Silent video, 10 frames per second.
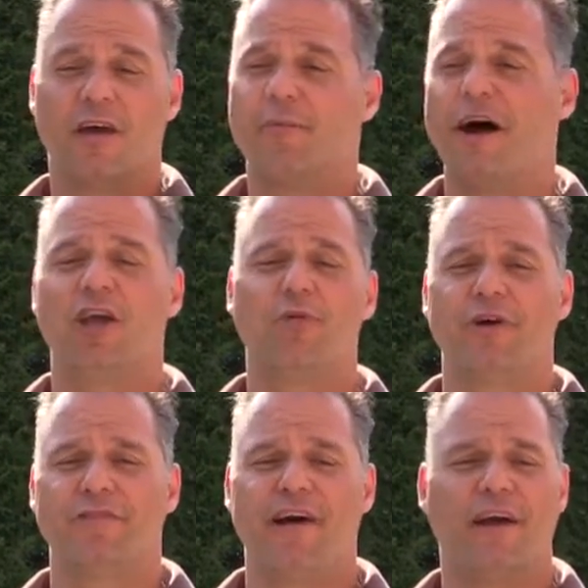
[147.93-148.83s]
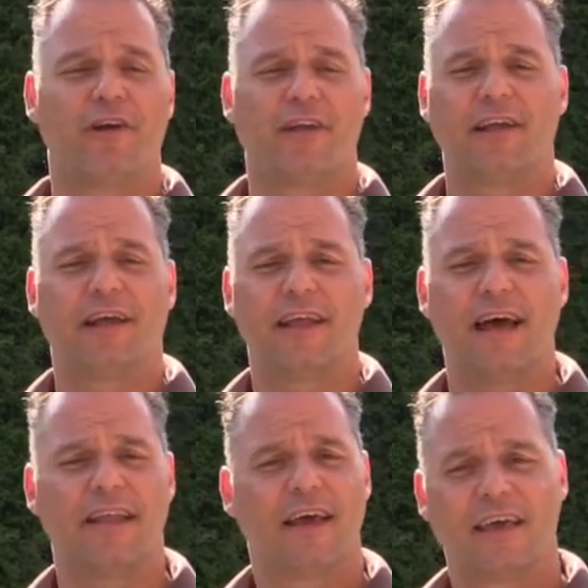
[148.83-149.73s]
Buy a humidifier, thing like
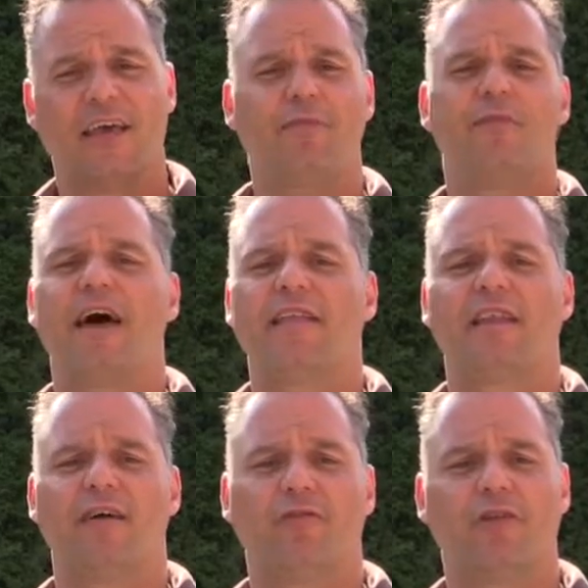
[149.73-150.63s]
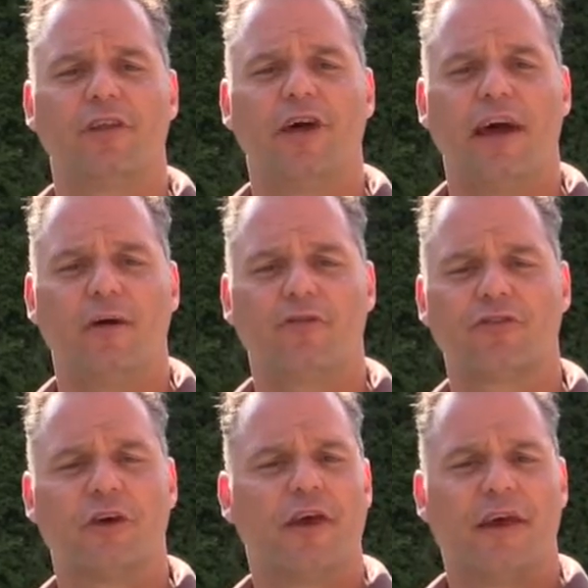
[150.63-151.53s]
that. Keep that level in the
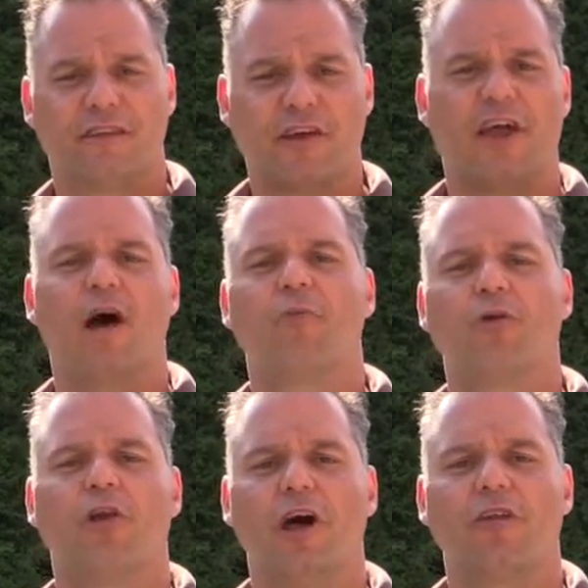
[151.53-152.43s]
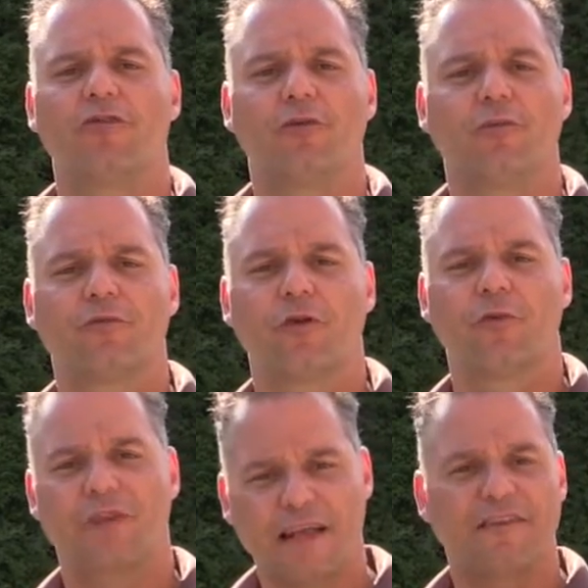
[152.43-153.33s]
house. It's gonna help you a lot too. So
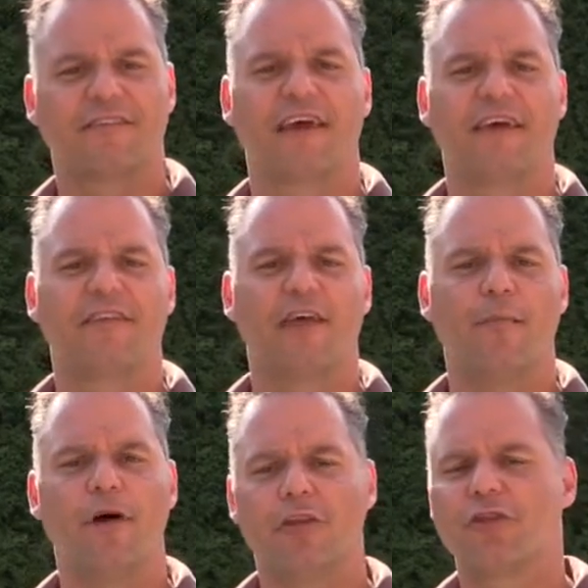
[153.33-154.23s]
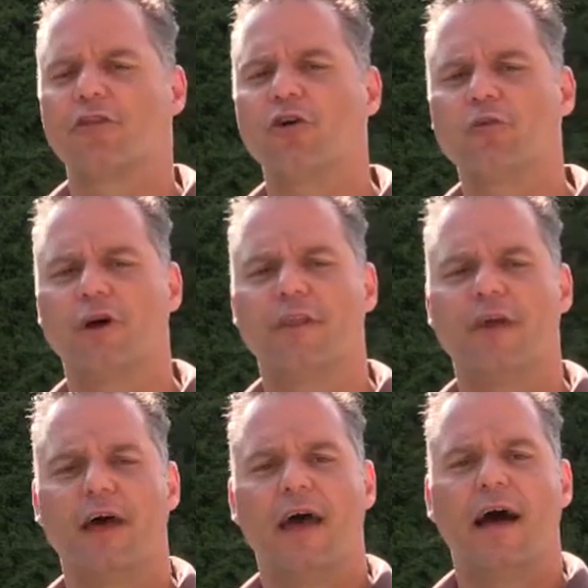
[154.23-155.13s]
that's the second tip. The third one,
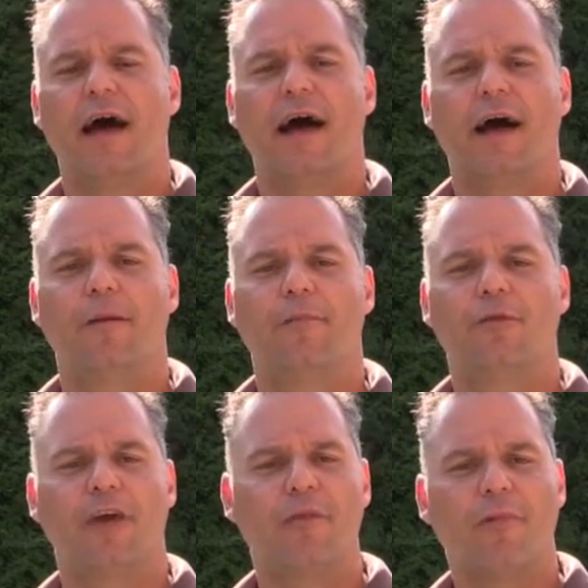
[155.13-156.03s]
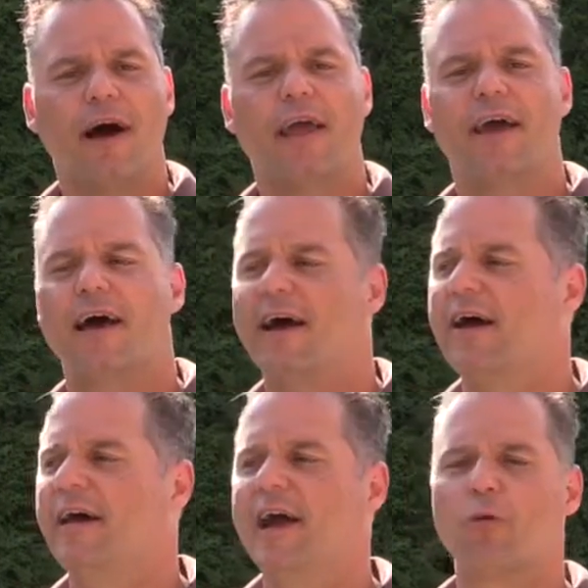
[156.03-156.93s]
you can buy
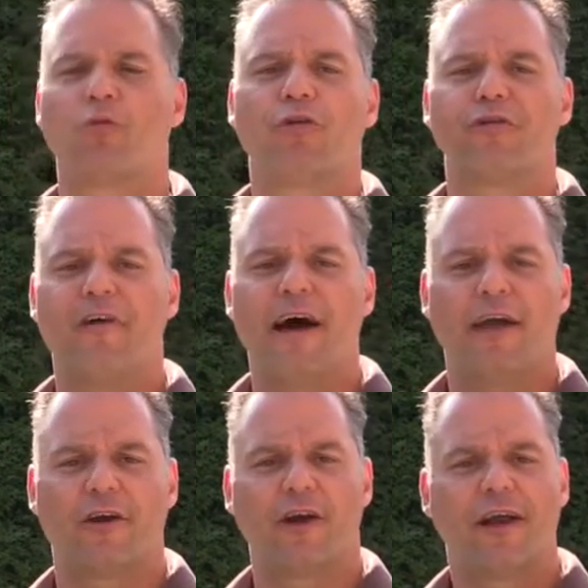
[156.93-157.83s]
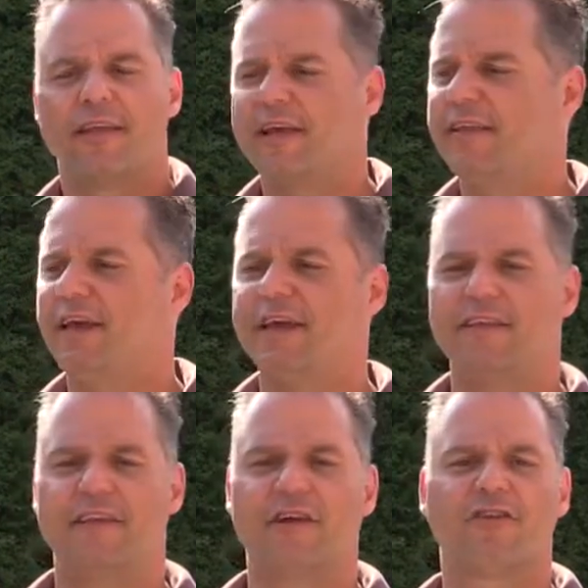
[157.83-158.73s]
an air purifier.
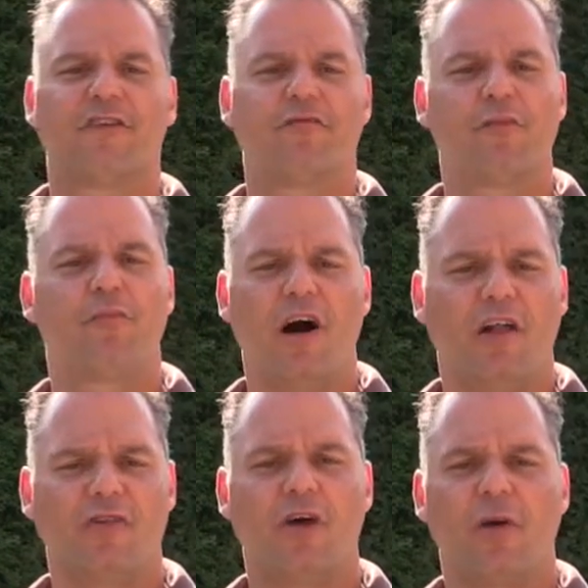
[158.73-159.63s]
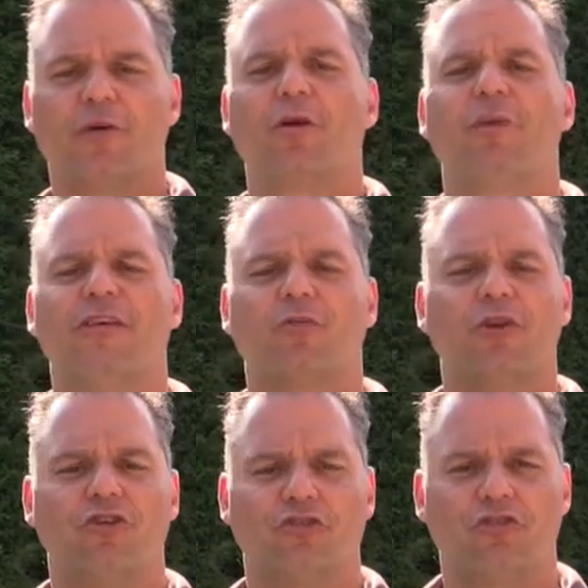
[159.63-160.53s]
There's different models, but the one
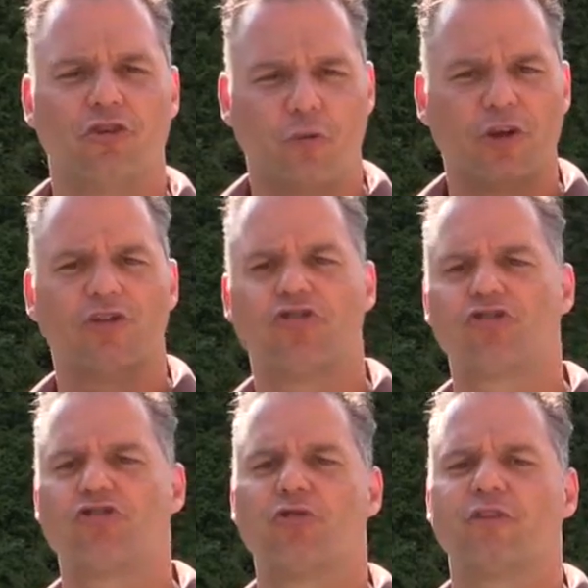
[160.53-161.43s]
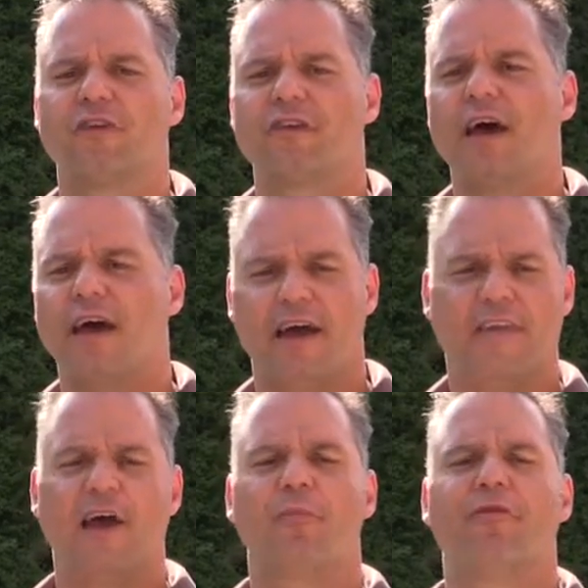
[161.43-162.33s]
you should choose is an
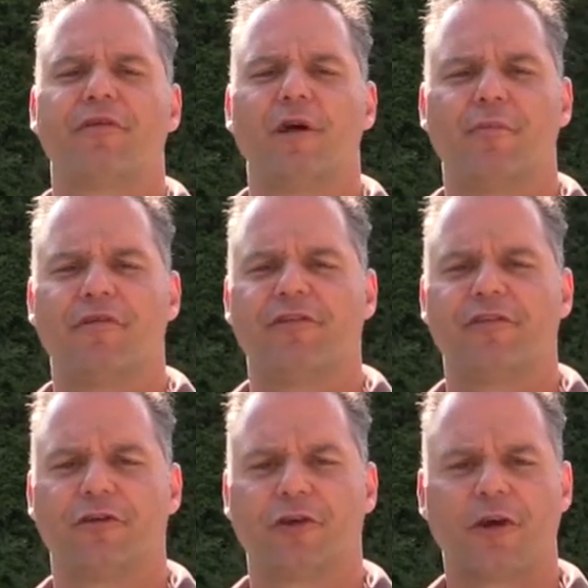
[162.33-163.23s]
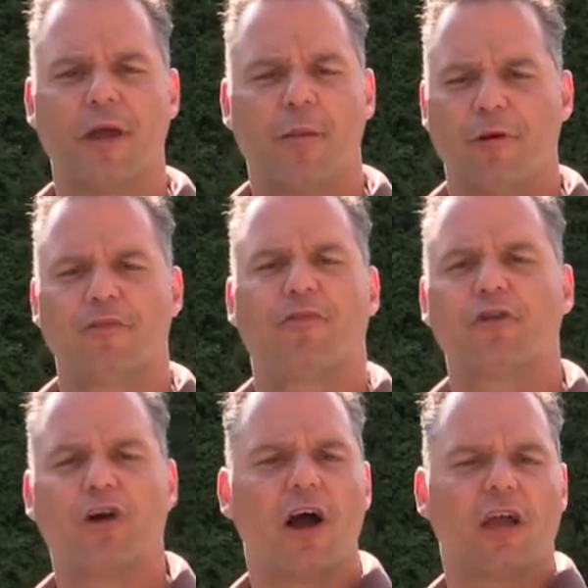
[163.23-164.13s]
HEPA filter. But before
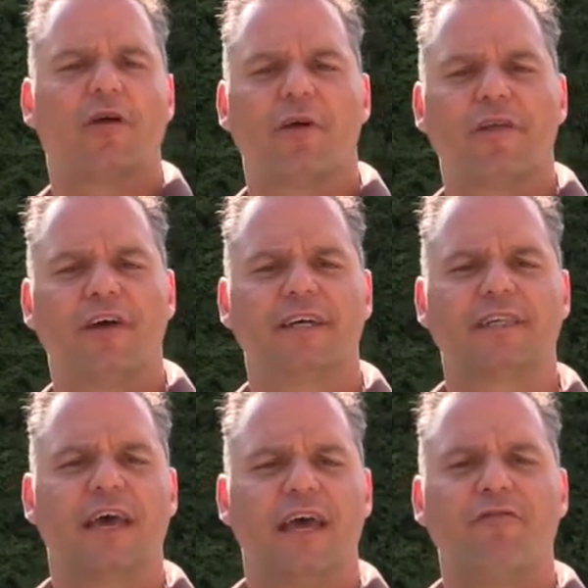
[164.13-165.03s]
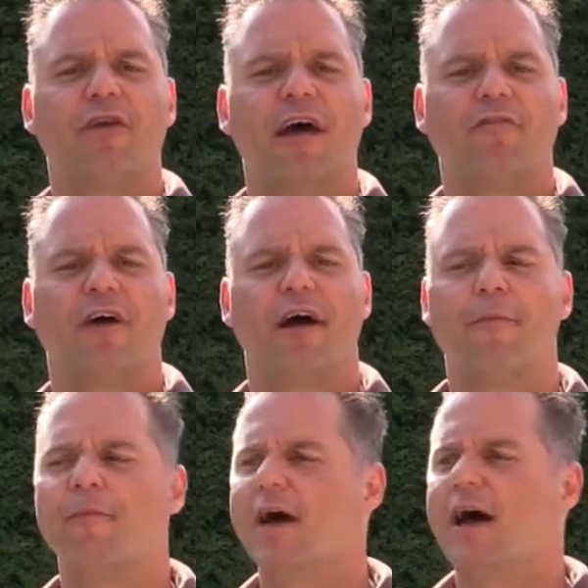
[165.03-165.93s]
talking about this, if you have
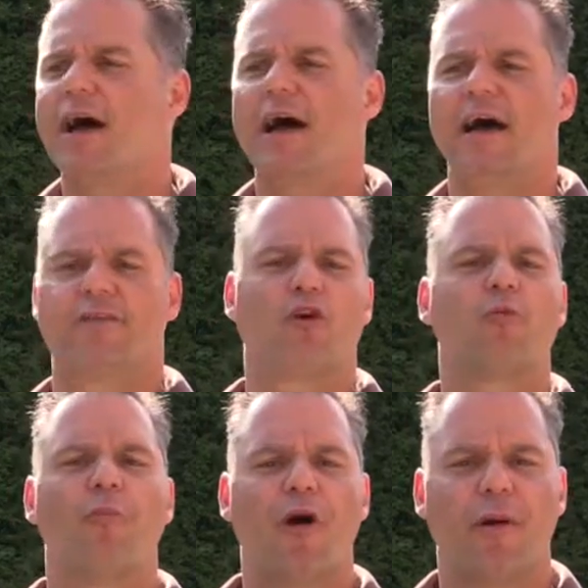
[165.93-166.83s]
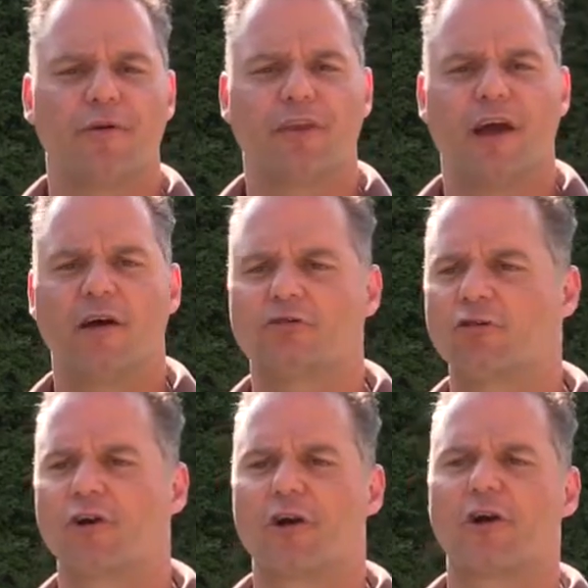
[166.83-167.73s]
a thermopump in your house
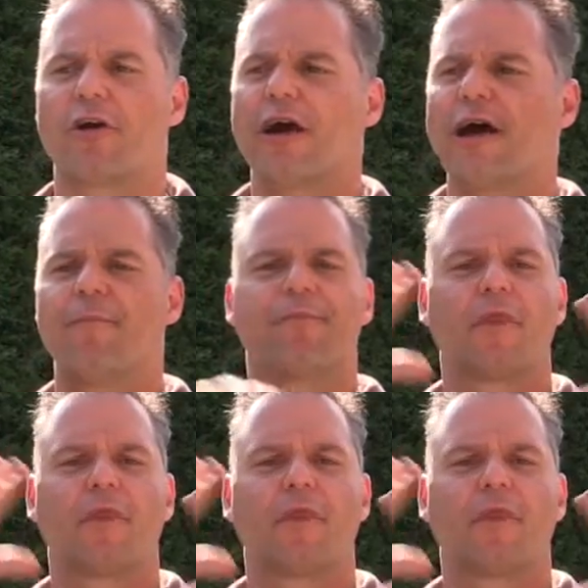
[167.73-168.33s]
or a